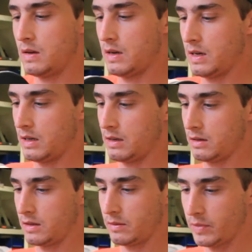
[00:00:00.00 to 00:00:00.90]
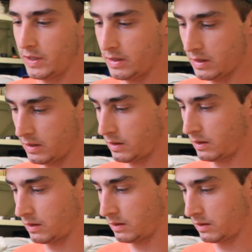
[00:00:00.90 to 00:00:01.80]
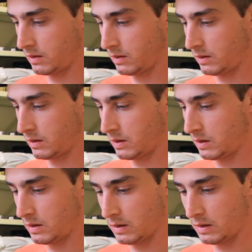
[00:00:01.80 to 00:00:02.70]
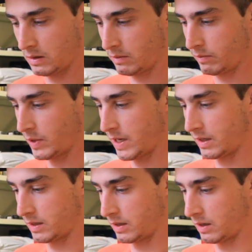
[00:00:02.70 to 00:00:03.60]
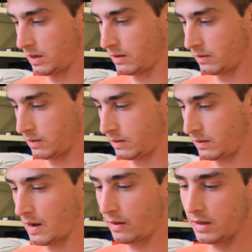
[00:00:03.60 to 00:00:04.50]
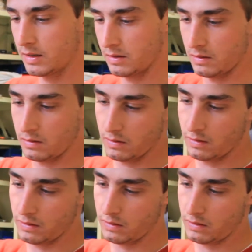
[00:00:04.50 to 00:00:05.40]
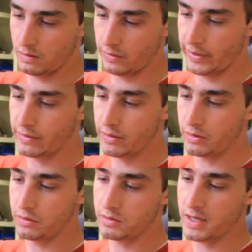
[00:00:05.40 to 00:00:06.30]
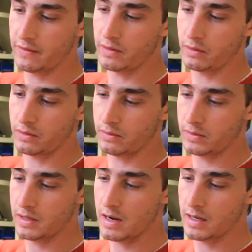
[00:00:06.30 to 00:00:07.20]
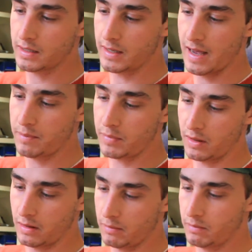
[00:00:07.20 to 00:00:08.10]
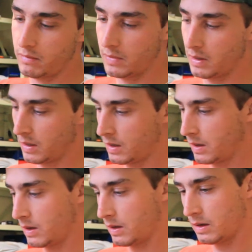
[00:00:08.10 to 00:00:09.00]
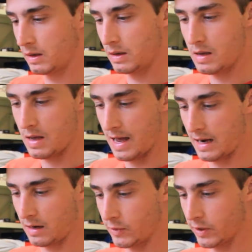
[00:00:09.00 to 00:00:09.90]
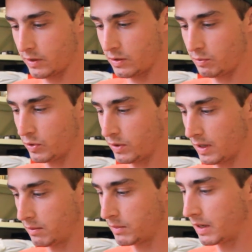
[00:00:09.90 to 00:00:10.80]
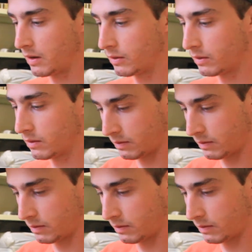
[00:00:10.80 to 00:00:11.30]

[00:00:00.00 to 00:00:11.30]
and simply just place it down. Now these ring reducers have a slight gap in them, and I'm going to put them down